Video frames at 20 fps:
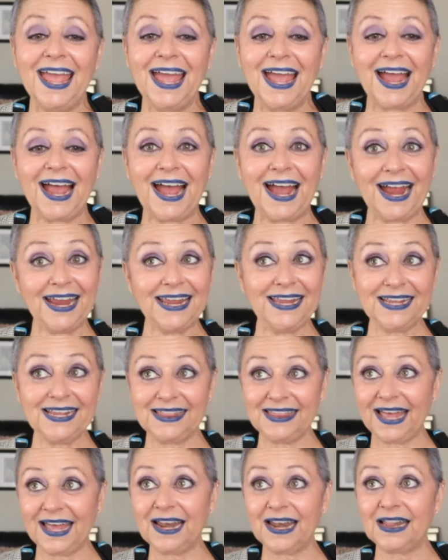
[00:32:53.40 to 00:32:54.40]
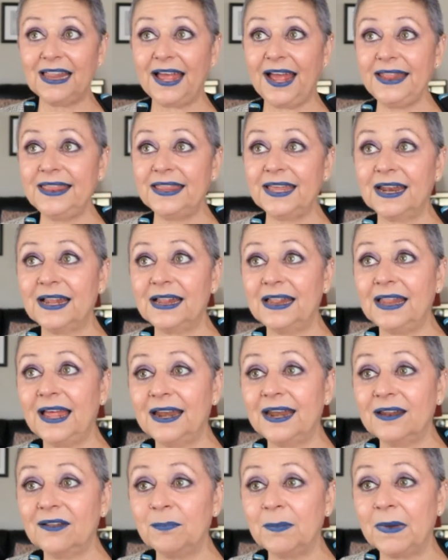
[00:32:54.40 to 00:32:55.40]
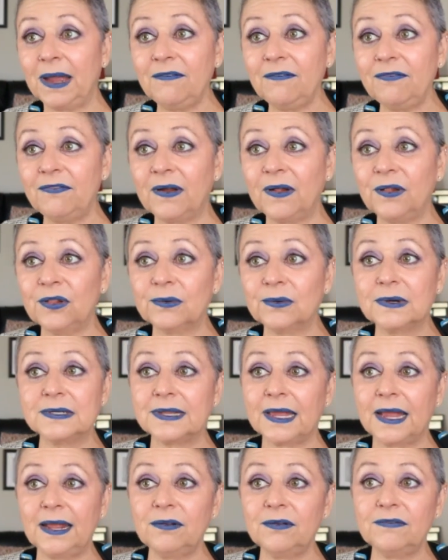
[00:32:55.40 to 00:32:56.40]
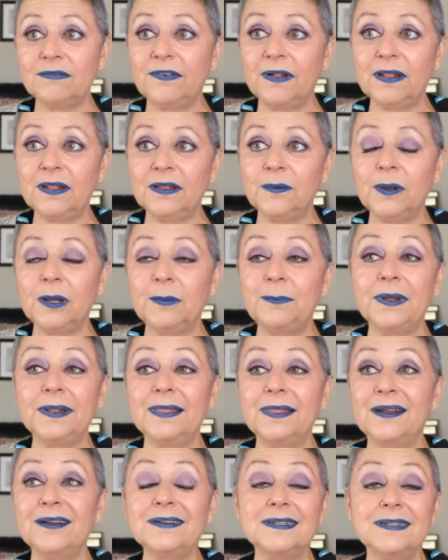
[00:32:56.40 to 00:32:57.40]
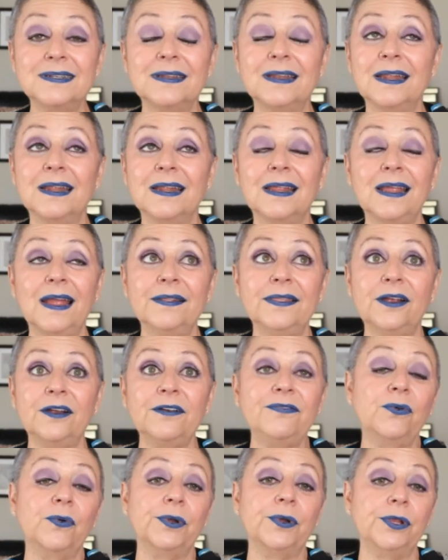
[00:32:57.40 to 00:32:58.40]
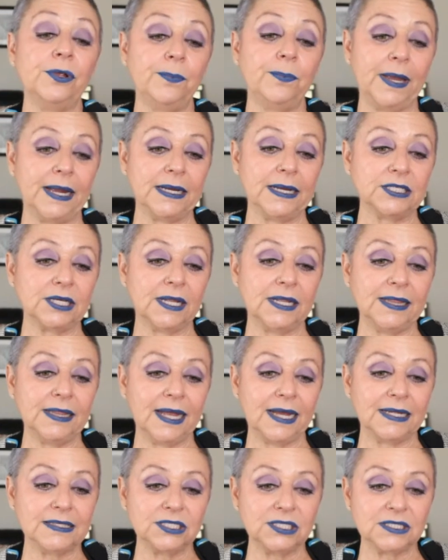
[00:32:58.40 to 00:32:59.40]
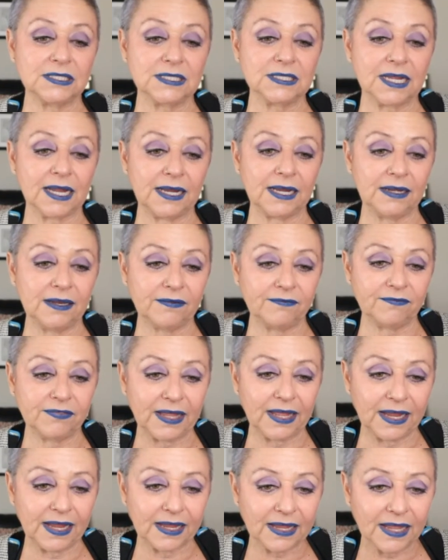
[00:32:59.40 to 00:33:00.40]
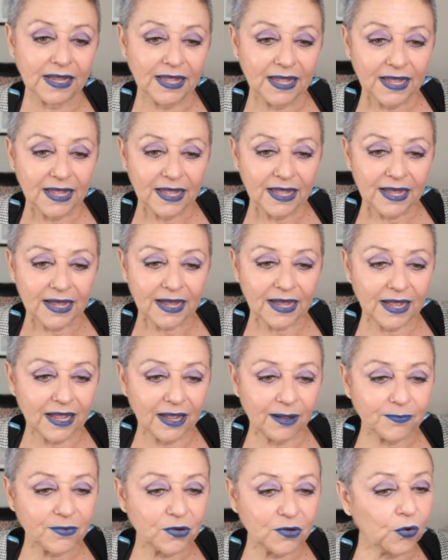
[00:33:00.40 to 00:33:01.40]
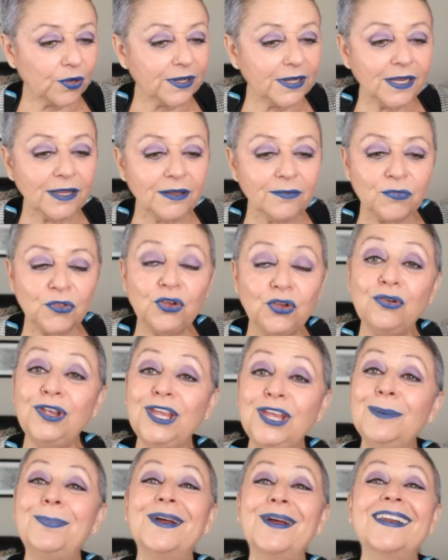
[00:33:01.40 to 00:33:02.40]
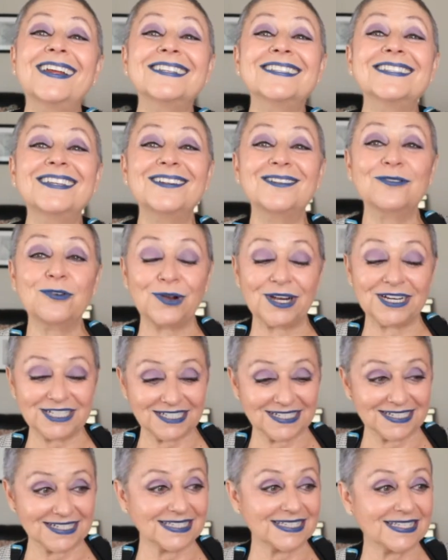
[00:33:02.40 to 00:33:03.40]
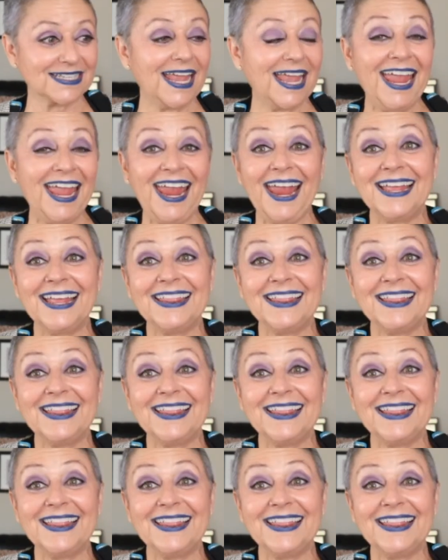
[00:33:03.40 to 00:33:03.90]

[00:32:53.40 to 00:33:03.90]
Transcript: I get that a lot that a lot of my followers, I don't follow up on their on their for you page and that's just kind of like um, courtney you keep on asking questions and